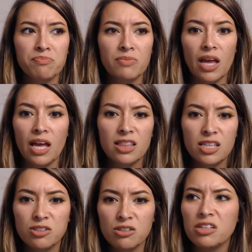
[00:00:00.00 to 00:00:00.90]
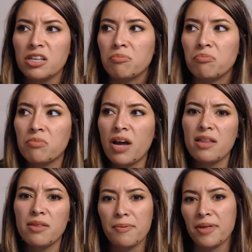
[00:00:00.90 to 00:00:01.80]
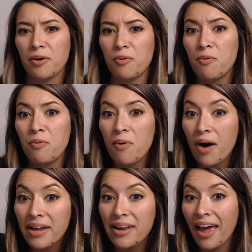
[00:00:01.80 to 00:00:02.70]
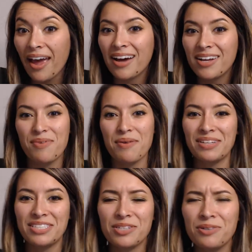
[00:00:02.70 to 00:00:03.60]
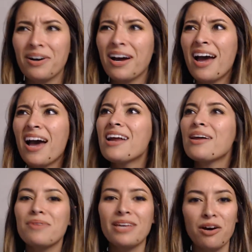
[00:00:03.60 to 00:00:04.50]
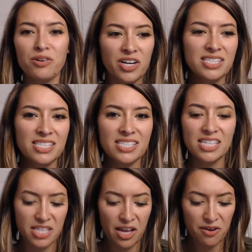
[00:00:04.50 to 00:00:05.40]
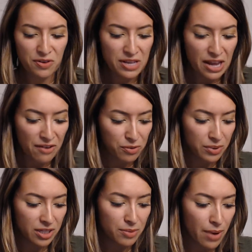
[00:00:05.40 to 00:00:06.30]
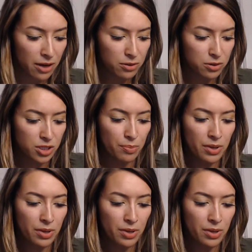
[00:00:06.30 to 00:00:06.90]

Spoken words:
And literally had like one hand, maybe two. I'm like, how crazy is this? How have you never played Battleship?